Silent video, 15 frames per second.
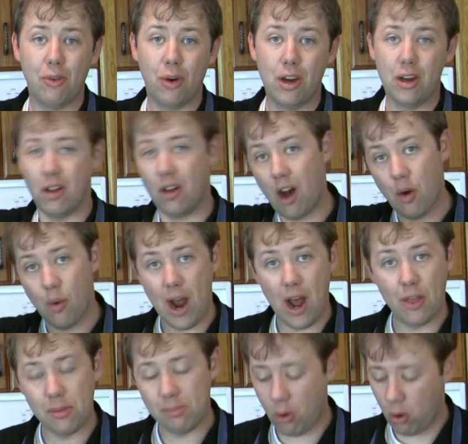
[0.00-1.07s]
oil
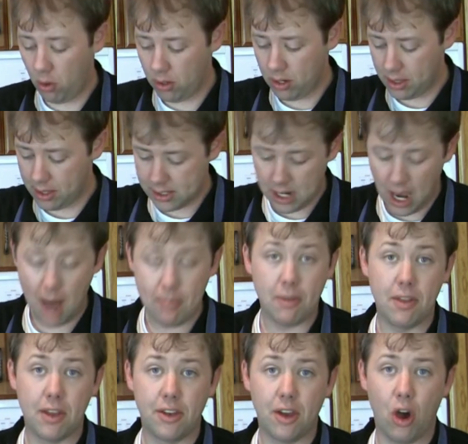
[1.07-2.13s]
around the bowl and on the top of
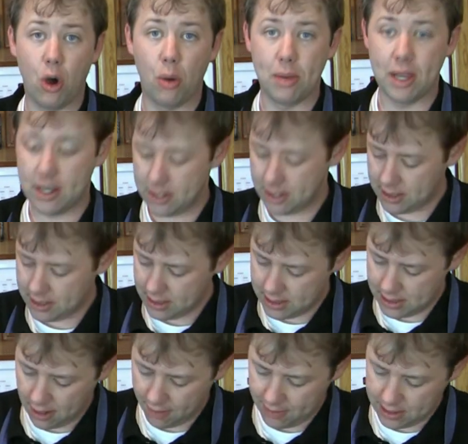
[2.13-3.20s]
the dough because this
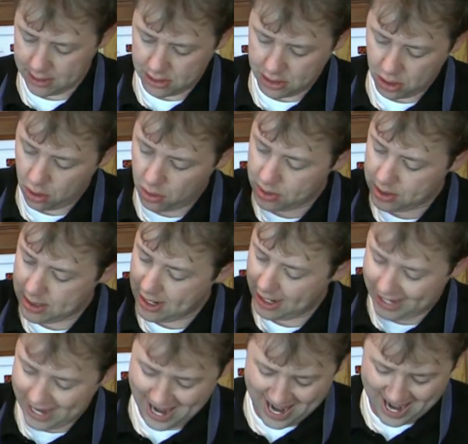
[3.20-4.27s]
stuff is so
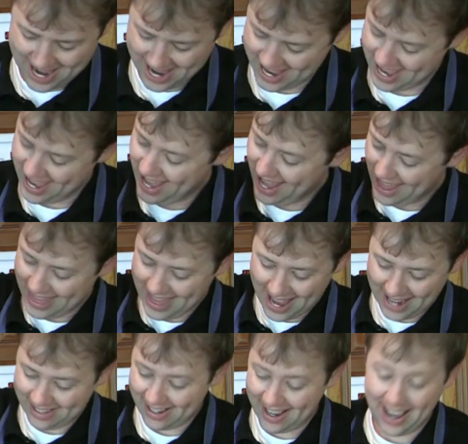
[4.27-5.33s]
sticky
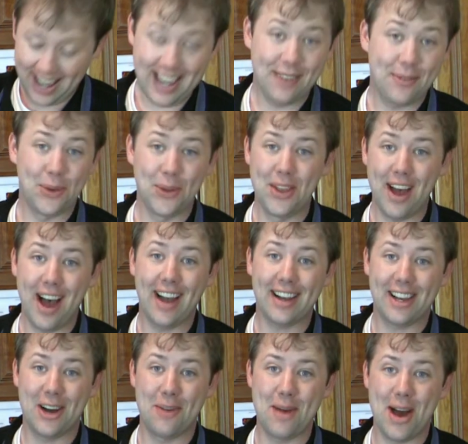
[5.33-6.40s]
that it will
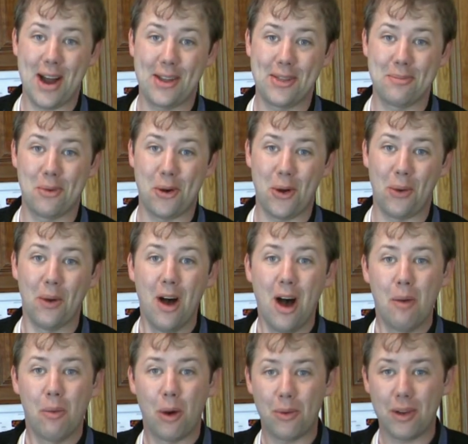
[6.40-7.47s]
not come out of the bowl.
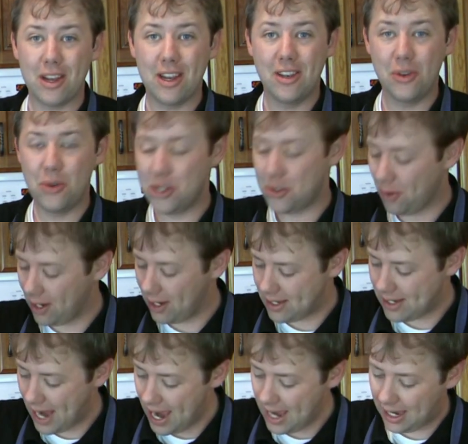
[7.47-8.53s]
What we're going to do is we're going to
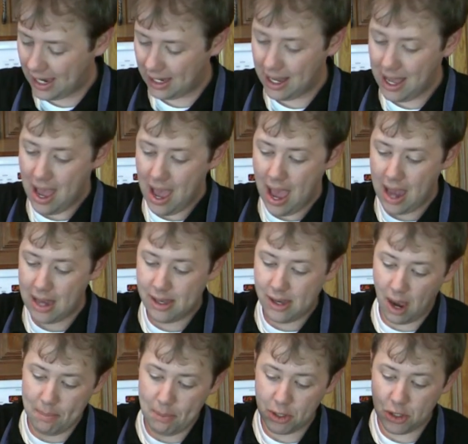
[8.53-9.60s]
take it and
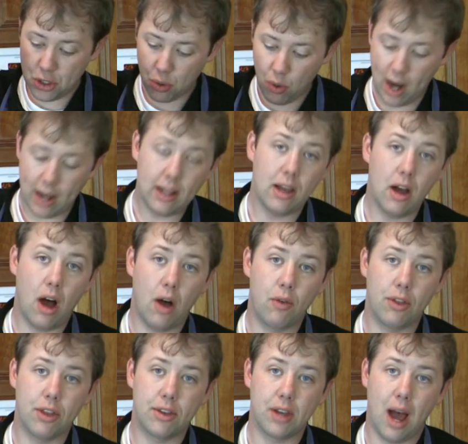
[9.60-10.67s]
dump it directly on over
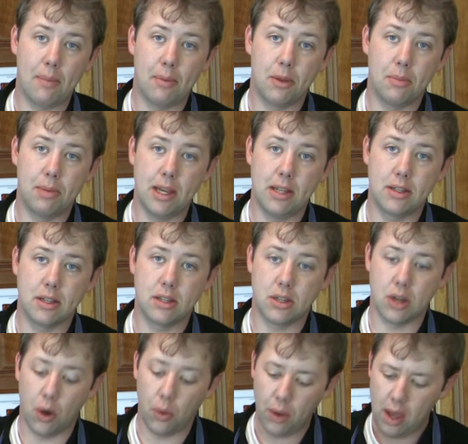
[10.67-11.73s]
the top of the pizza
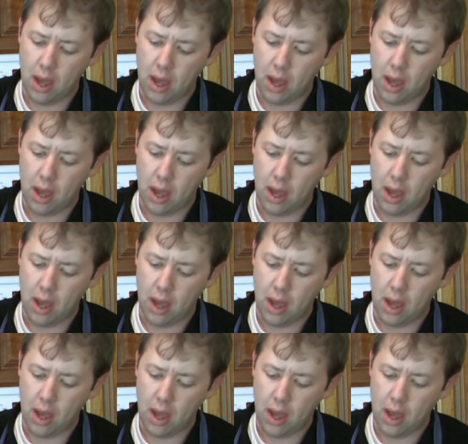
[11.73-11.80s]
stone.